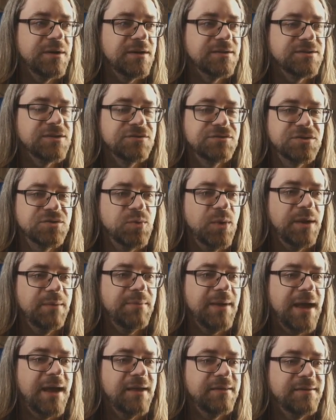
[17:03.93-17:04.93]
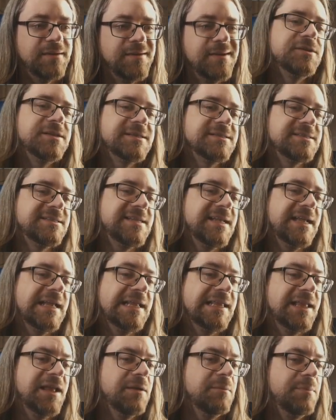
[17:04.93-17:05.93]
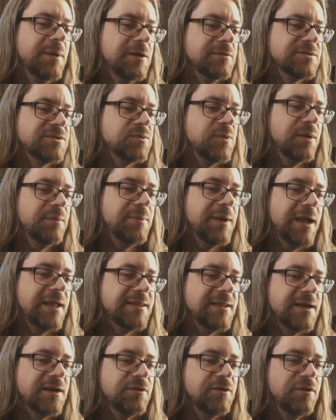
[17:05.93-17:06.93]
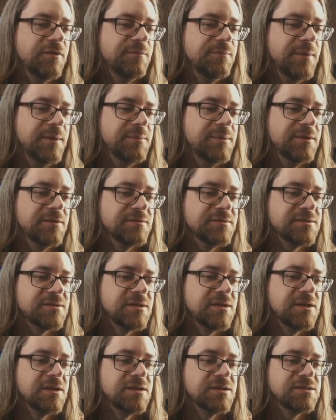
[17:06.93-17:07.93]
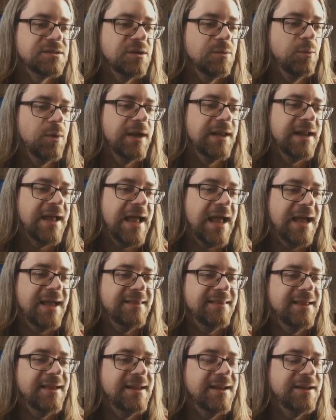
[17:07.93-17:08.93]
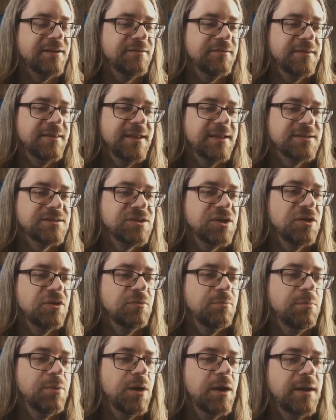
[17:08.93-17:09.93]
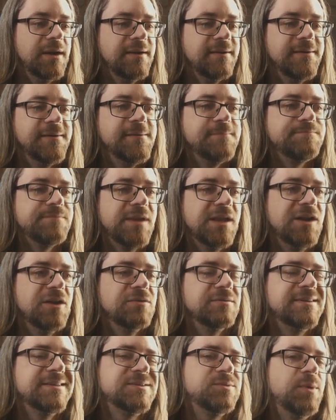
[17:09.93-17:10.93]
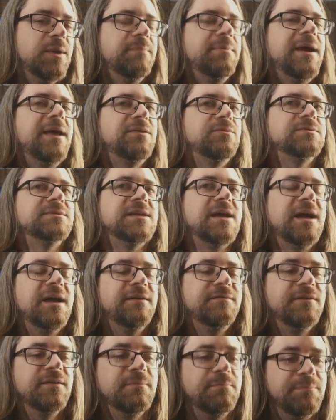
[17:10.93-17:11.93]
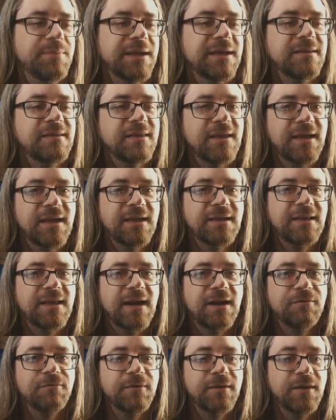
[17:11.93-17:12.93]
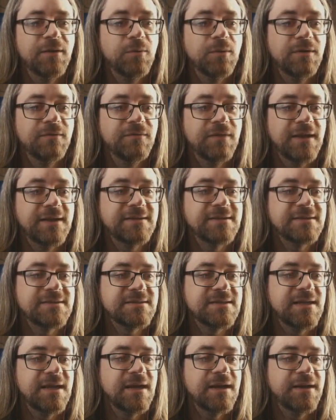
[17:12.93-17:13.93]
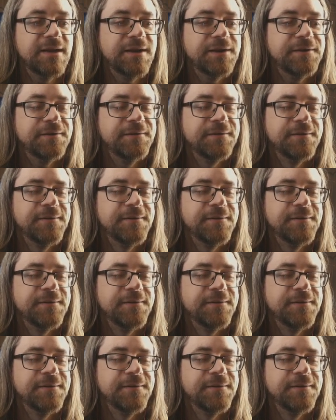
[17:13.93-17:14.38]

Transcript: but also swing path, it doesn't say anything about swing path. And I don't know if maybe there's some way to add that. I don't think so, but the swing path was kind of the big thing that I really would have liked to see on here.